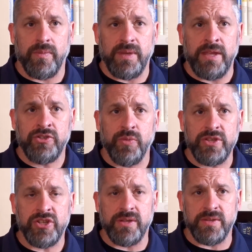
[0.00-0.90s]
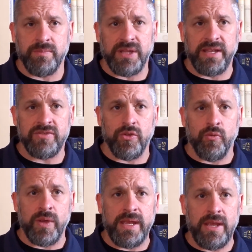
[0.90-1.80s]
Intuitionism believes that
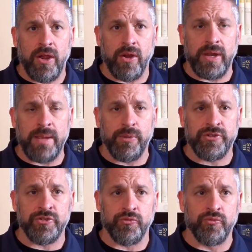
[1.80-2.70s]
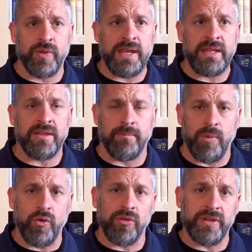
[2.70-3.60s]
we are able to read the
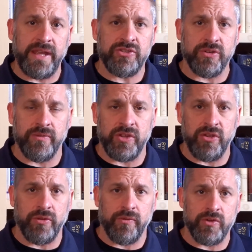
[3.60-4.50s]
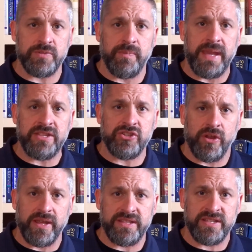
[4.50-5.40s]
moral nature of the universe based
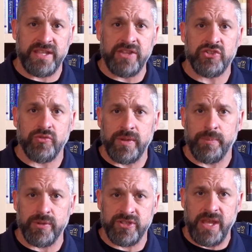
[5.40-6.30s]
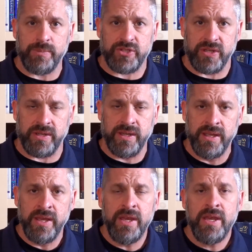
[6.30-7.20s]
on a sensory perception
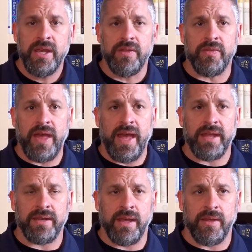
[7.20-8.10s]
that